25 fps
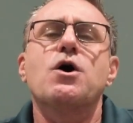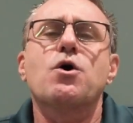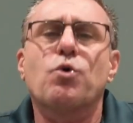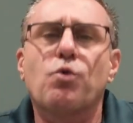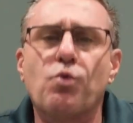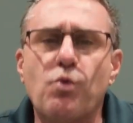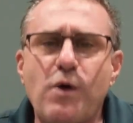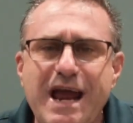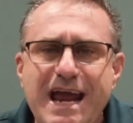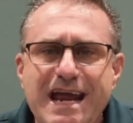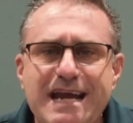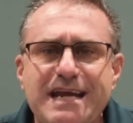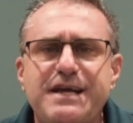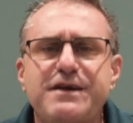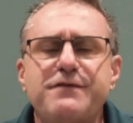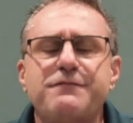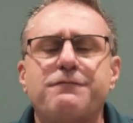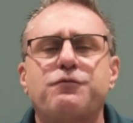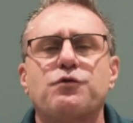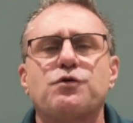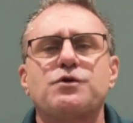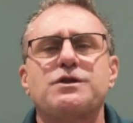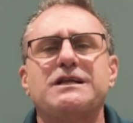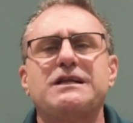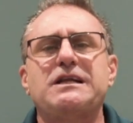waiting
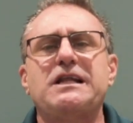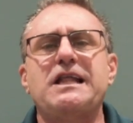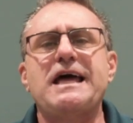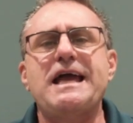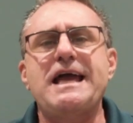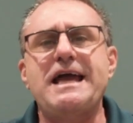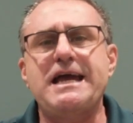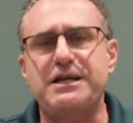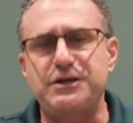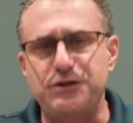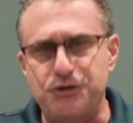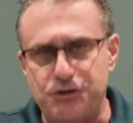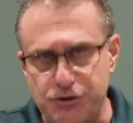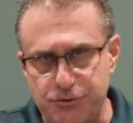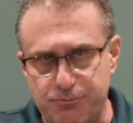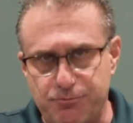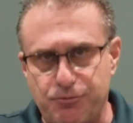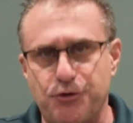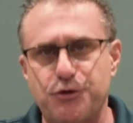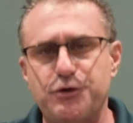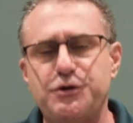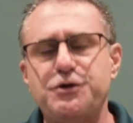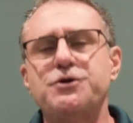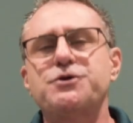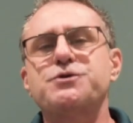for the land to
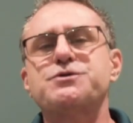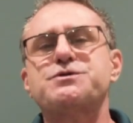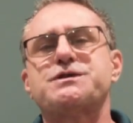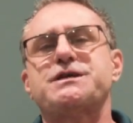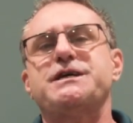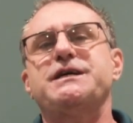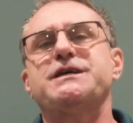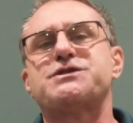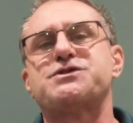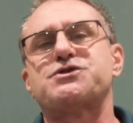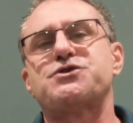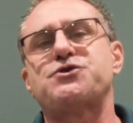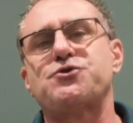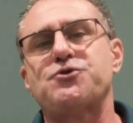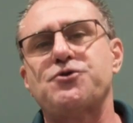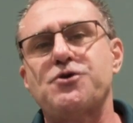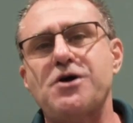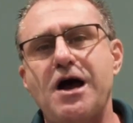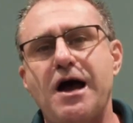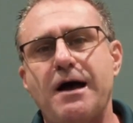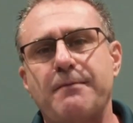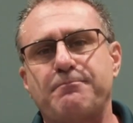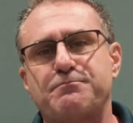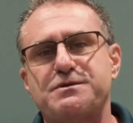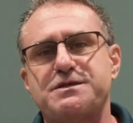produce its
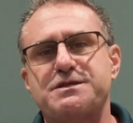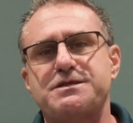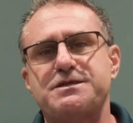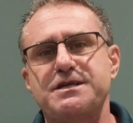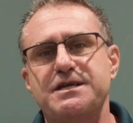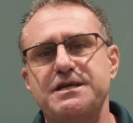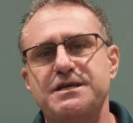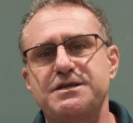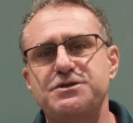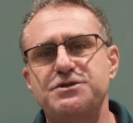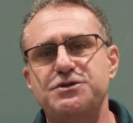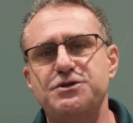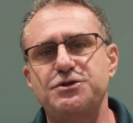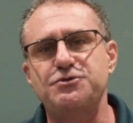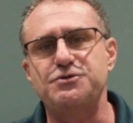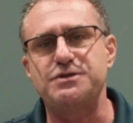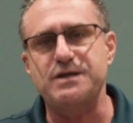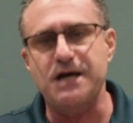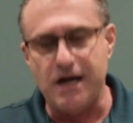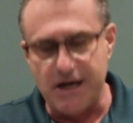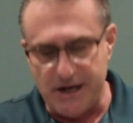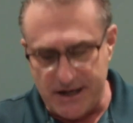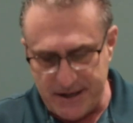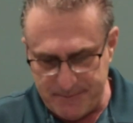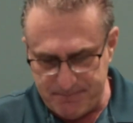crops in due
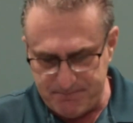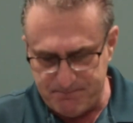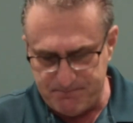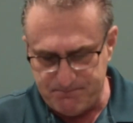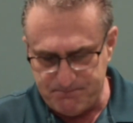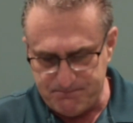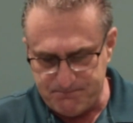time.